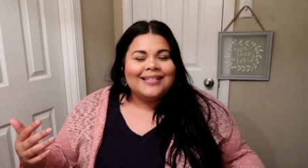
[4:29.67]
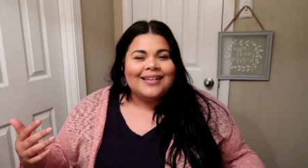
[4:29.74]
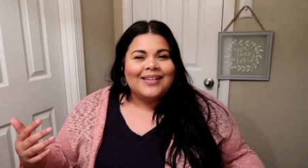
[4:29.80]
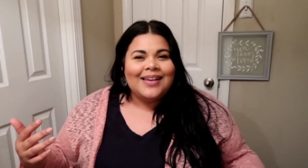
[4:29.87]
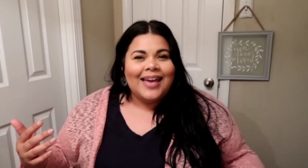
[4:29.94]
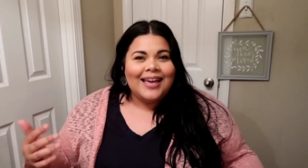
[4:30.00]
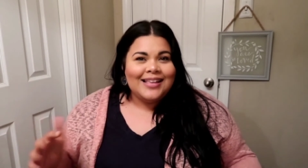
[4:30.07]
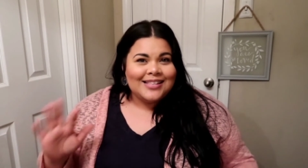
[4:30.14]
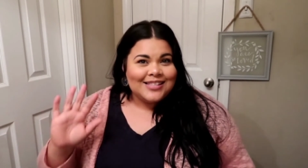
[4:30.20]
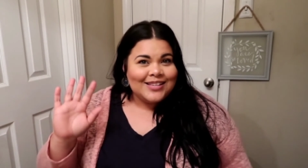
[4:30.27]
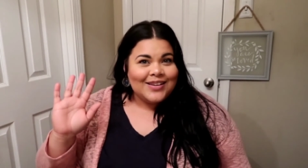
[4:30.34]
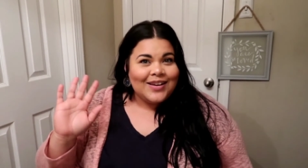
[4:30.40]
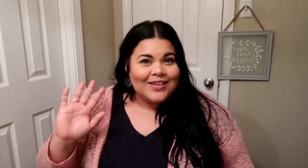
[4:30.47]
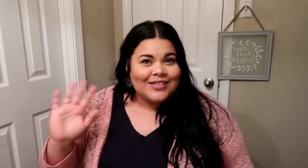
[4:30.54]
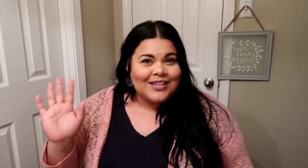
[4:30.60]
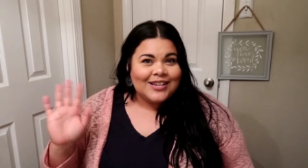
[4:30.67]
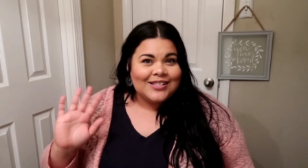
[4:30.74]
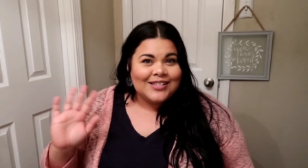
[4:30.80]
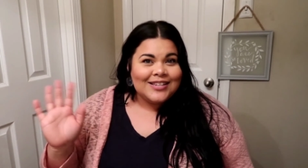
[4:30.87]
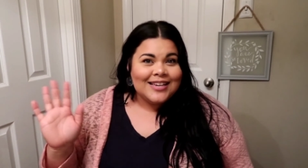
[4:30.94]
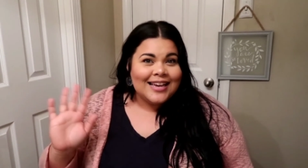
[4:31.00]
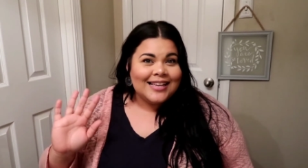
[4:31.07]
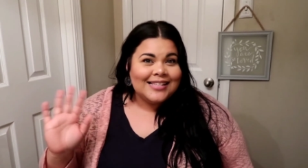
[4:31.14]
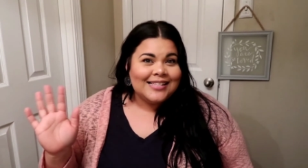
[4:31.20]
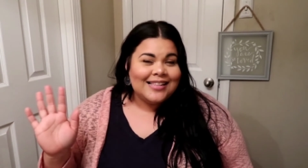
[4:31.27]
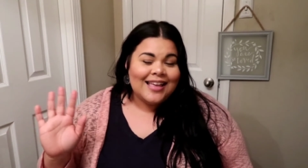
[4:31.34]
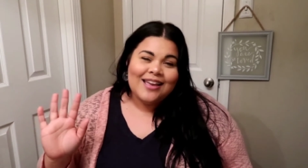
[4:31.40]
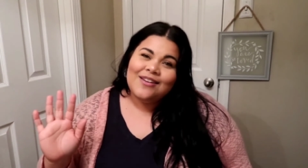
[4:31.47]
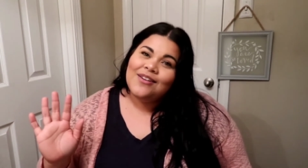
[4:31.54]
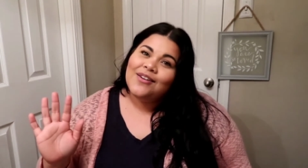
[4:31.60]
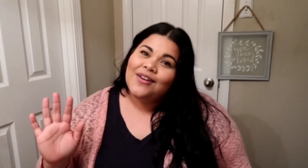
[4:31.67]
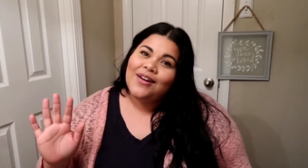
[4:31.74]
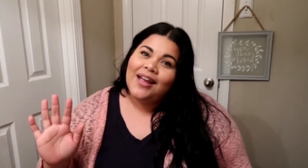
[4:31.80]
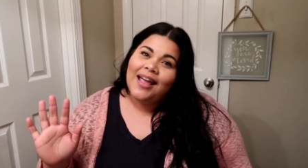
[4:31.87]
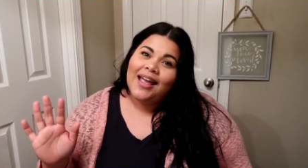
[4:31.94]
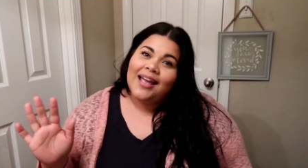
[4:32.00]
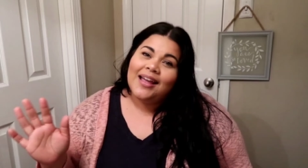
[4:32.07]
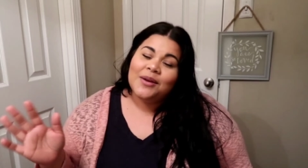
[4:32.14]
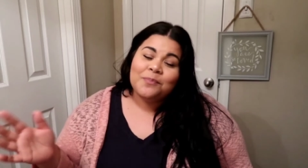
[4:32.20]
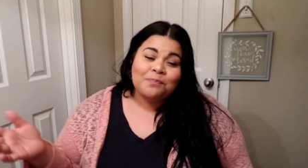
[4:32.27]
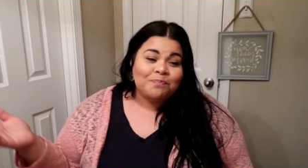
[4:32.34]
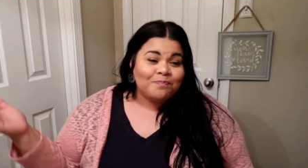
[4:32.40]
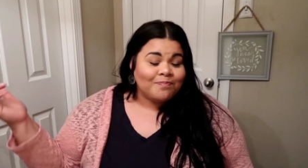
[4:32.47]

Okay, so I'll talk to you guys later and